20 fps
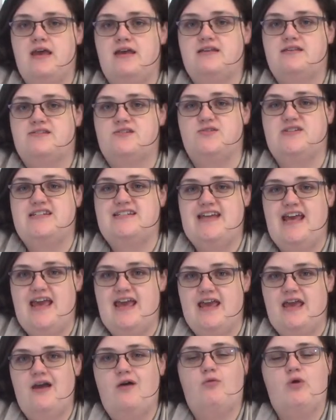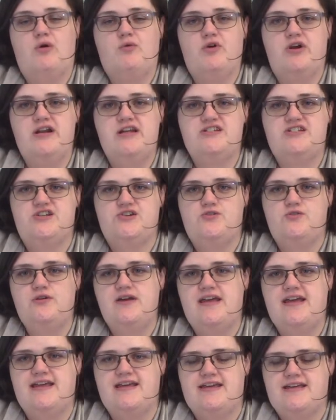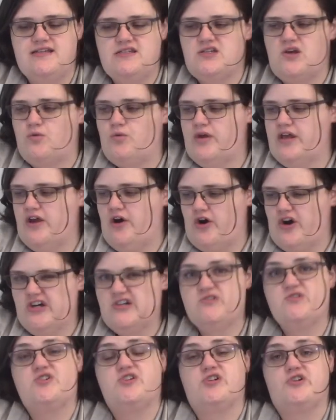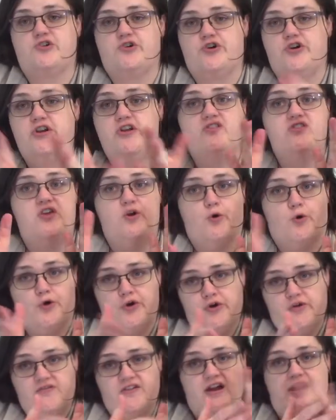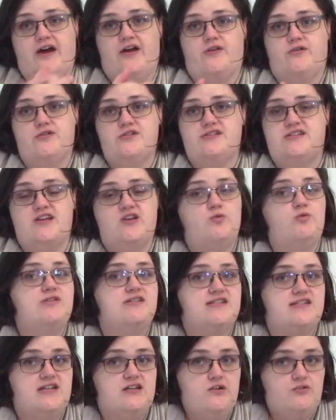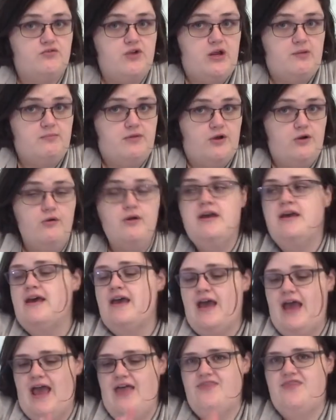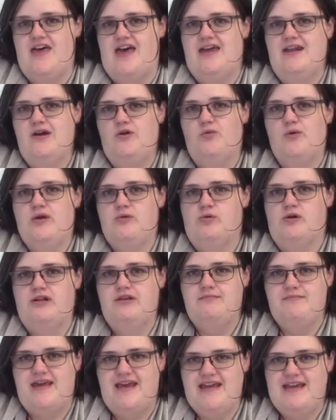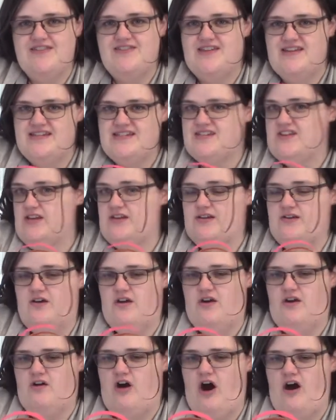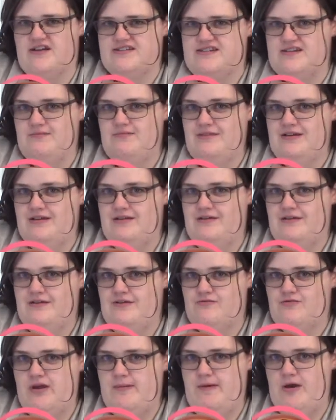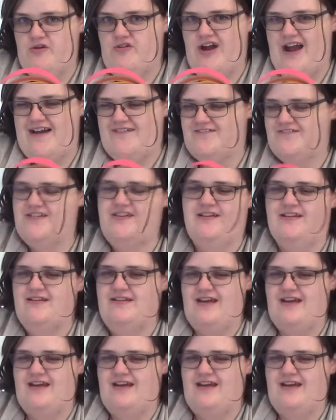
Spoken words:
So today, what we're going to do is we are going to learn the order of the colors that you will see in a rainbow, and then we will make this awesome rainbow craft.